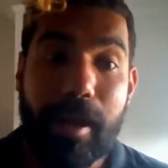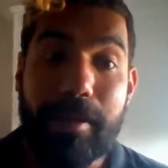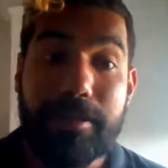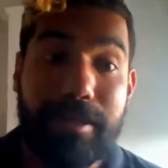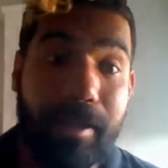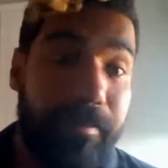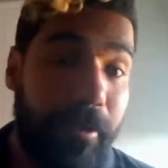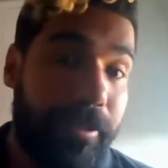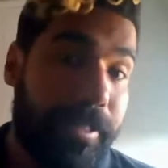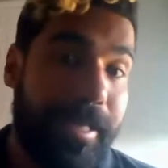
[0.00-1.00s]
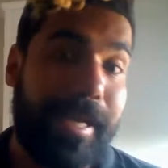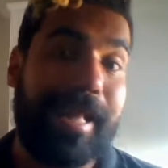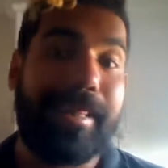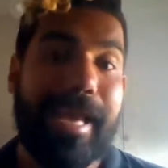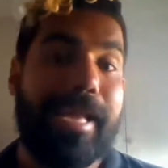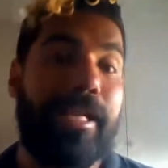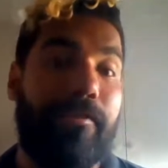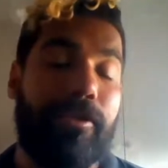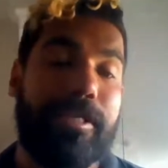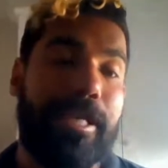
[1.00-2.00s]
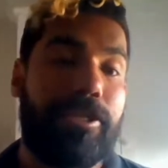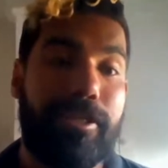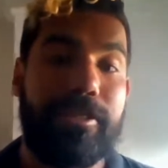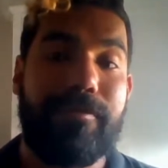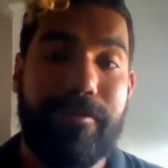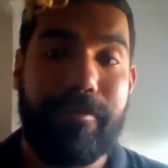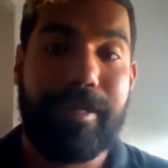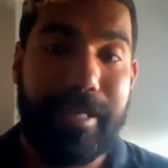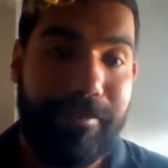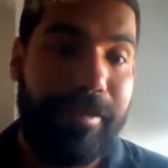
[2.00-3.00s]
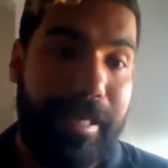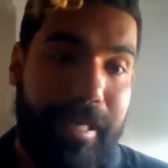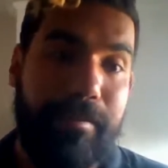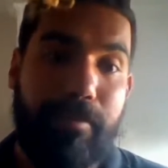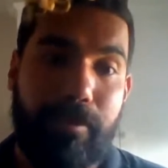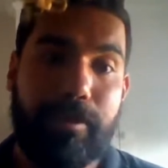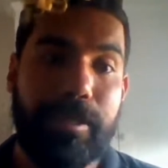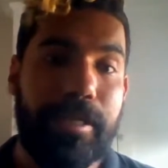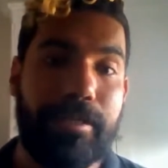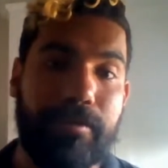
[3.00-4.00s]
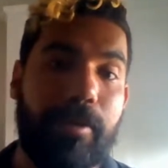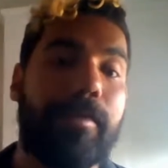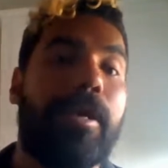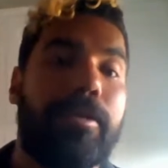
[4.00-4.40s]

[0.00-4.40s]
Signposting at the end of your session is really, really important as well.